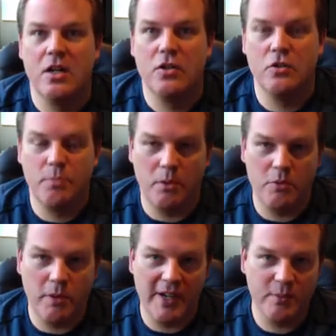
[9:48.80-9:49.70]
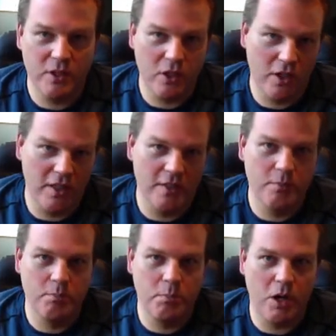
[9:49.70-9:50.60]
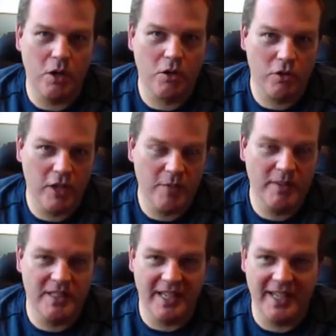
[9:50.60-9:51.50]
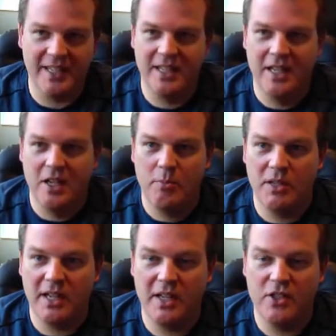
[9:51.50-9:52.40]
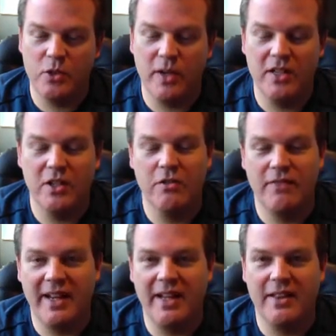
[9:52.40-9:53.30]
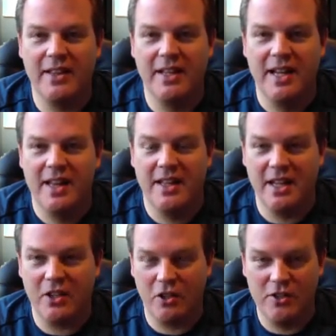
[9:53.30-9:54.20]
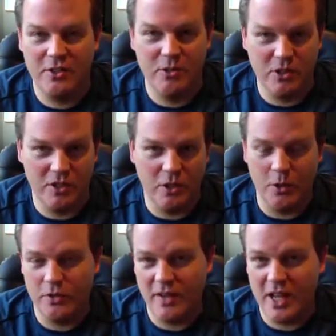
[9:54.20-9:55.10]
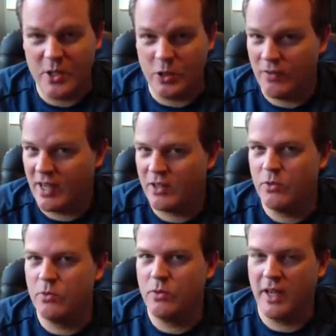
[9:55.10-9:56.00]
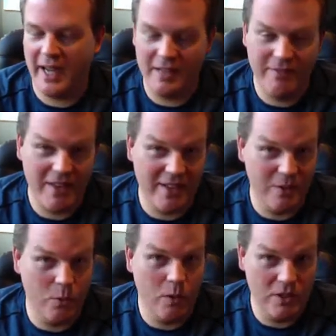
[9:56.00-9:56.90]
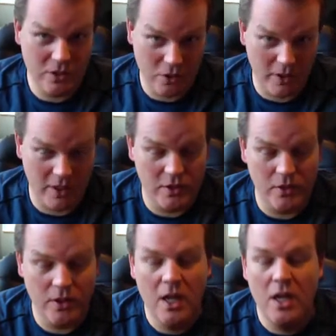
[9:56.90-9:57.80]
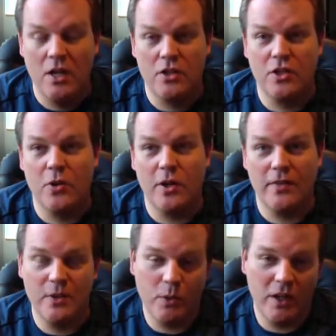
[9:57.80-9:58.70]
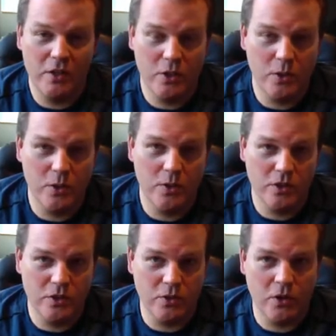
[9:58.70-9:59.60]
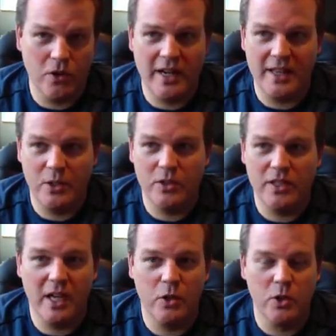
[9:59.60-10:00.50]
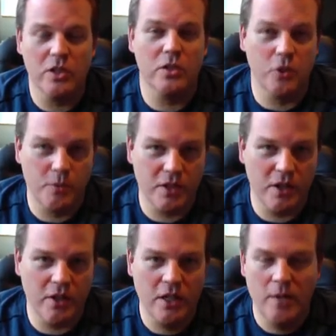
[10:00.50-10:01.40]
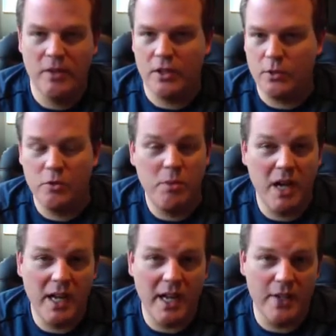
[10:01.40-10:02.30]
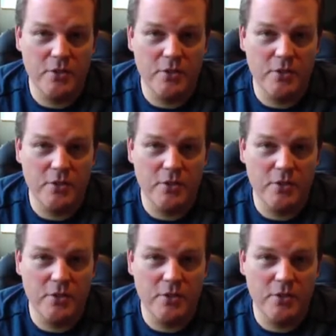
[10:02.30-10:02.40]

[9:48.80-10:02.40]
you possibly could, Paul Krugman like, because you had no faith that currency was going to hold its value. In fact, you had faith that it wasn't going to. So if you went into the store and they only had hula hoops there, you would buy as